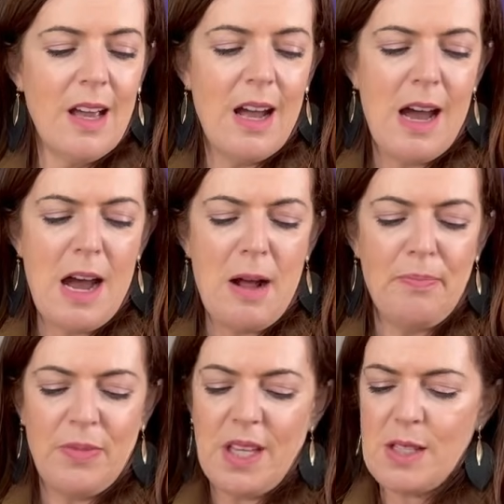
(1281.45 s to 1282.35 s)

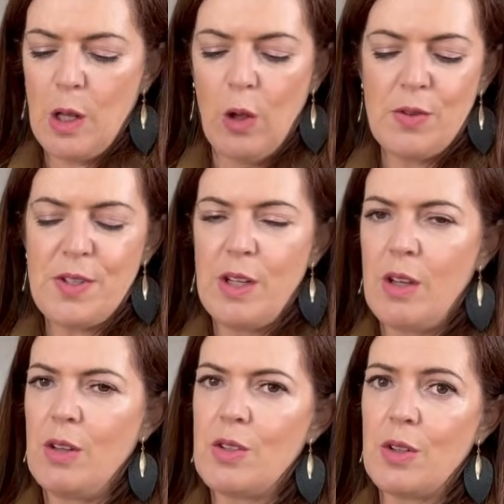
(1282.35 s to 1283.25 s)
There's lots that you
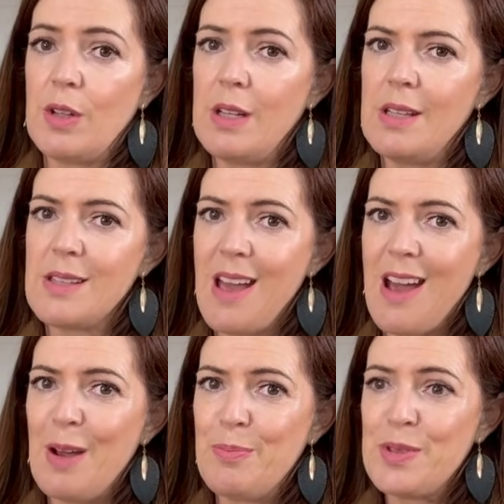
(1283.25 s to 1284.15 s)
can do. It is
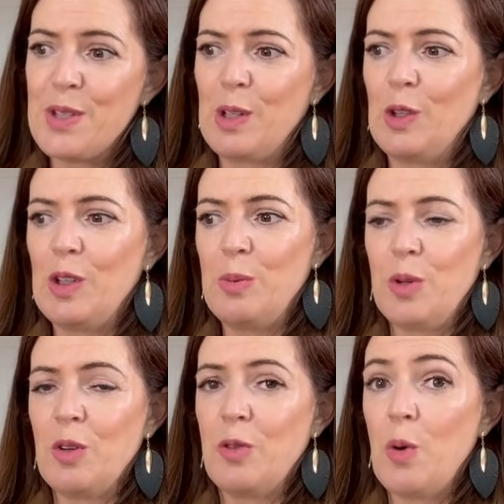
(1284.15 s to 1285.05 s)
absolutely
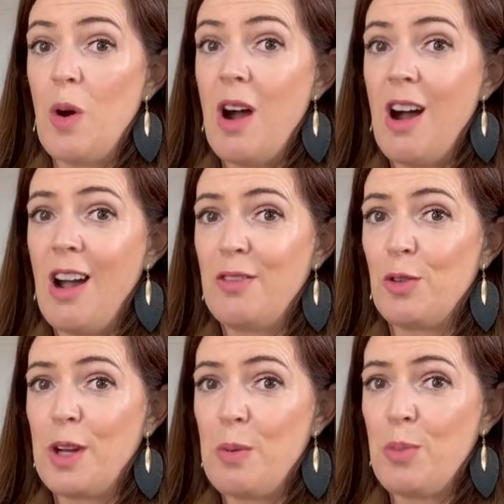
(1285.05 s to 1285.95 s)
beautiful.
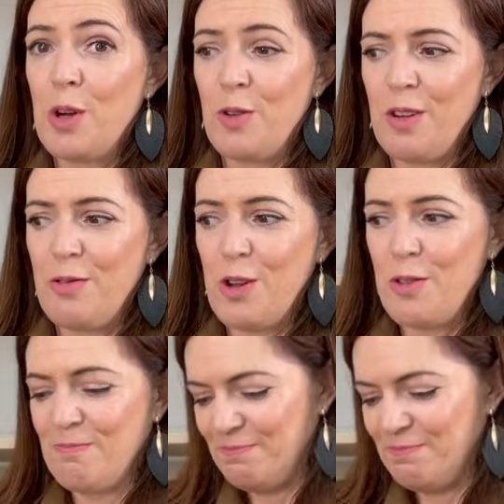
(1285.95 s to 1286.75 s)
Ivory purring fur.